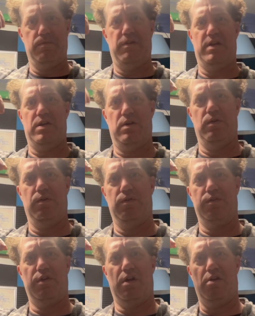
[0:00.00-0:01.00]

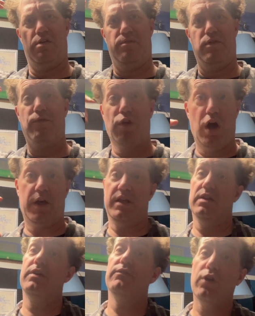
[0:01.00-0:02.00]
videos of the
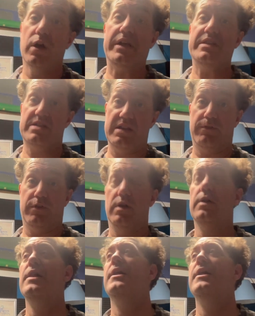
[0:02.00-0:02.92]
vlogging. Like vlogging's different.